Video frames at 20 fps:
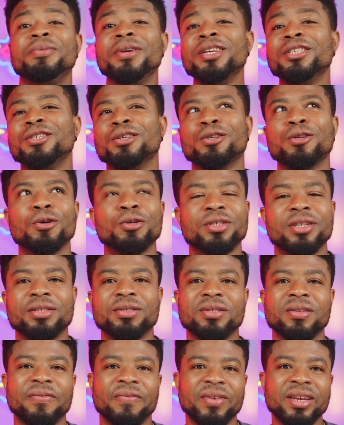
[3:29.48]
brings you closer
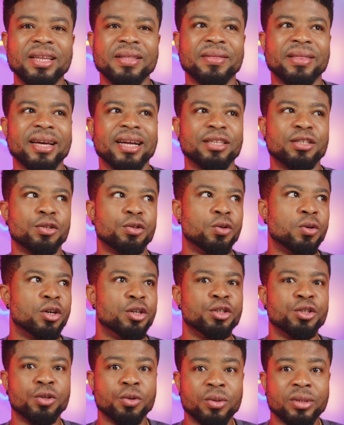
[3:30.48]
to the feeling that you are
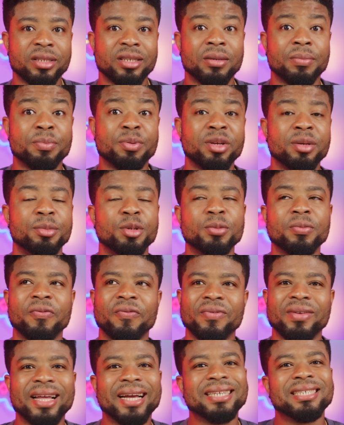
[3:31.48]
using a premium
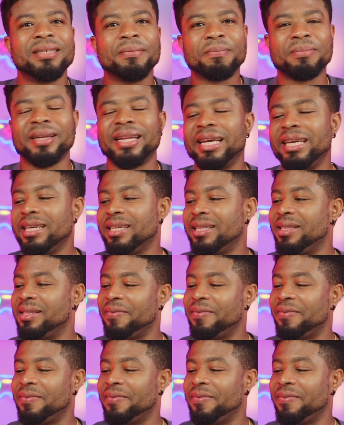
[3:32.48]
flagship-like